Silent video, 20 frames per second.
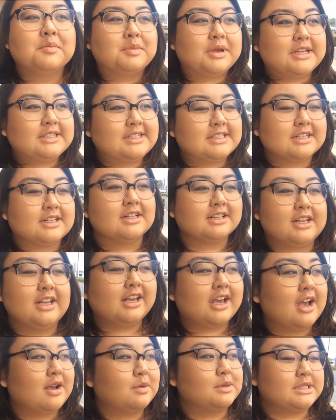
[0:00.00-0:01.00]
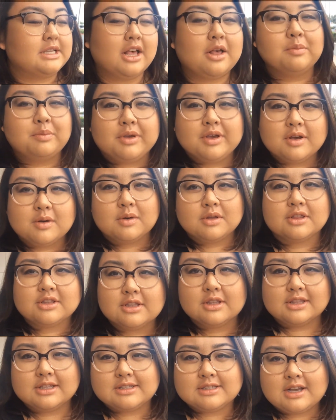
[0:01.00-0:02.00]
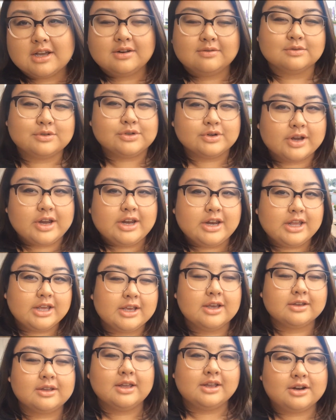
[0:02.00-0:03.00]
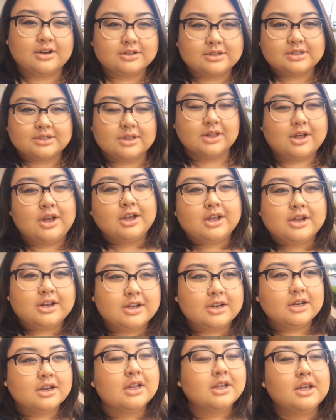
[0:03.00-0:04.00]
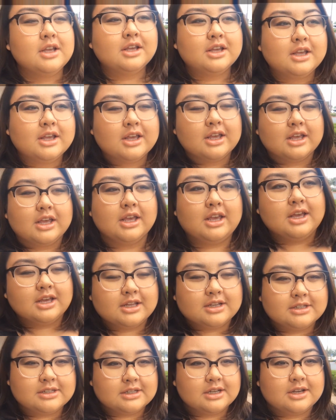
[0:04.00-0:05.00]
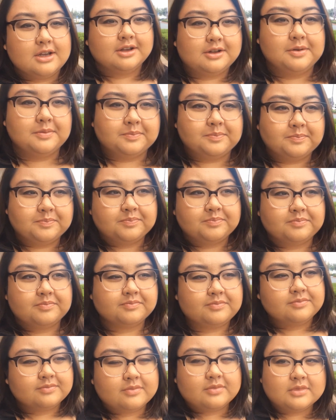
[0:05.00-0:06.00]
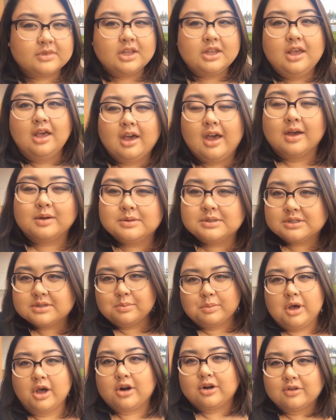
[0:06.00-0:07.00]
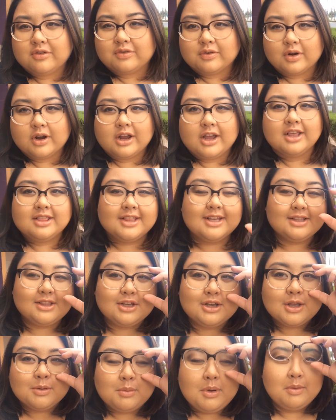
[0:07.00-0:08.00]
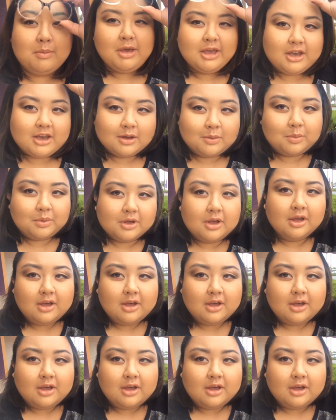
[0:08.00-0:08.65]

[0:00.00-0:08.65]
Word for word: Basically, I was helping with this kind of training in our salon, and um, I was the model for it, and they'd look at my makeup.